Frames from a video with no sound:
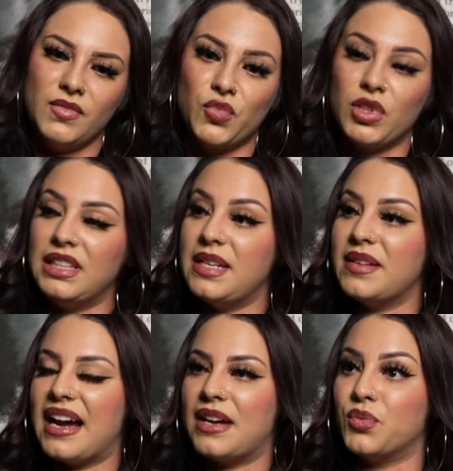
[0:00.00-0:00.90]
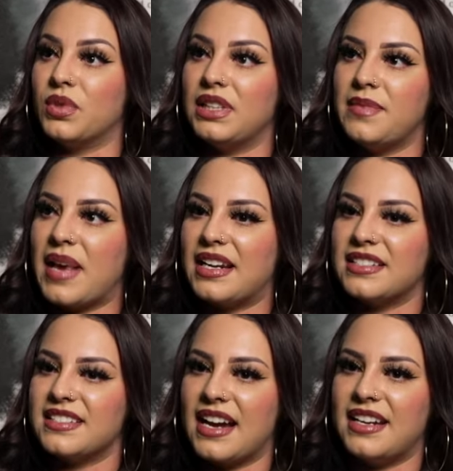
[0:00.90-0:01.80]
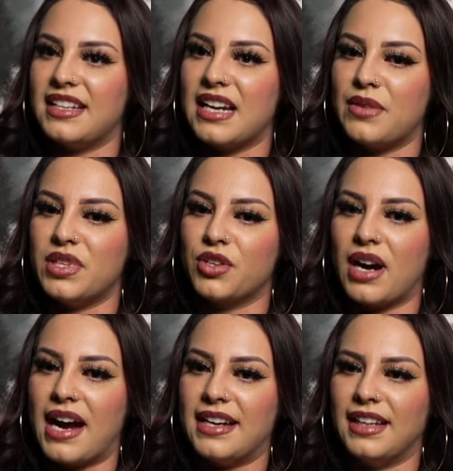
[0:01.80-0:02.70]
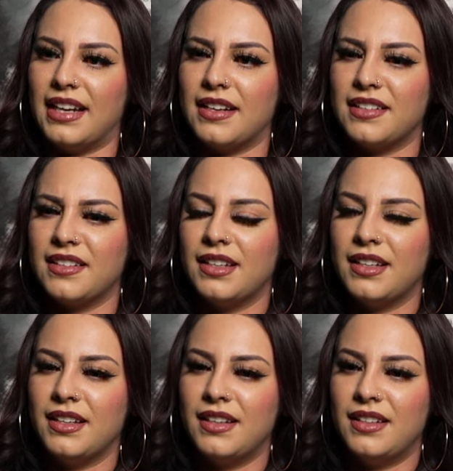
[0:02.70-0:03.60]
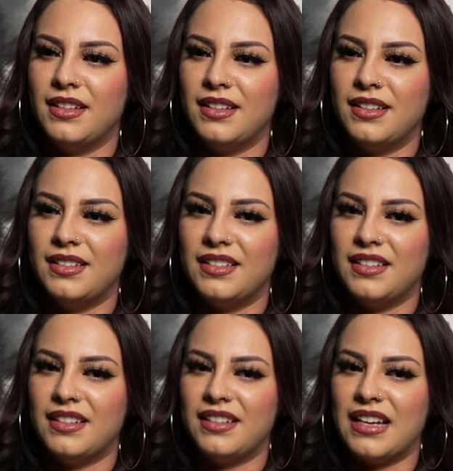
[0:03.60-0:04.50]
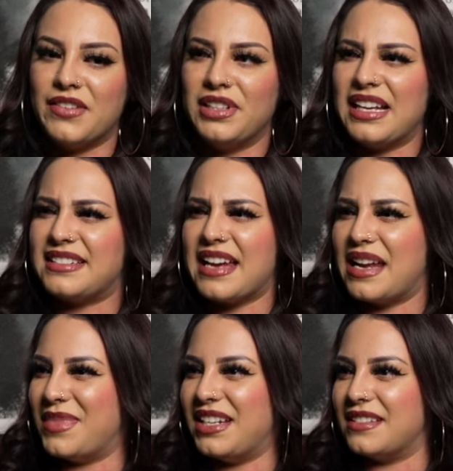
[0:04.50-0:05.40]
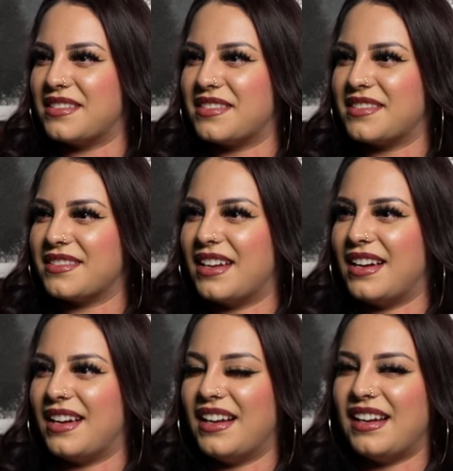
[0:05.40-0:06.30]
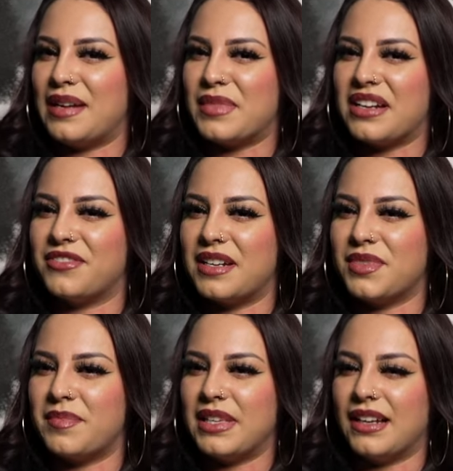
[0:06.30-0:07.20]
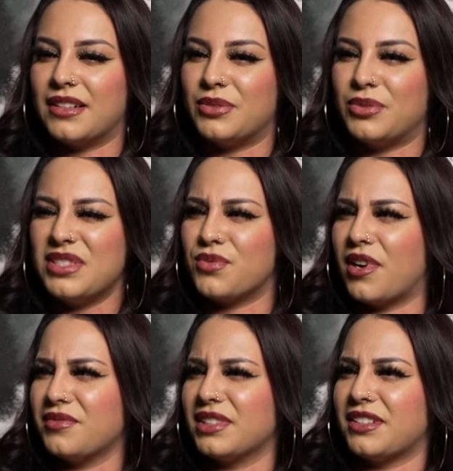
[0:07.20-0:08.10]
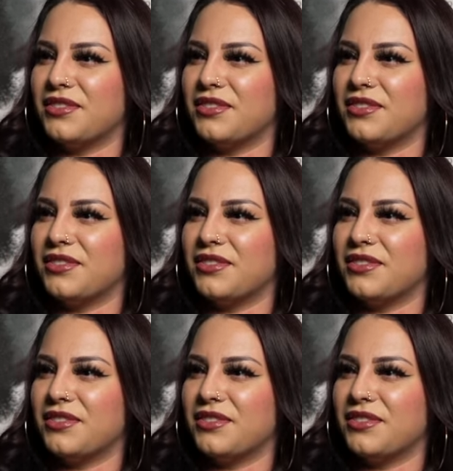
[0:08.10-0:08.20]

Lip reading: really bad anxiety, and I would cry like every like 10 minutes. And my friend would be like, what's wrong with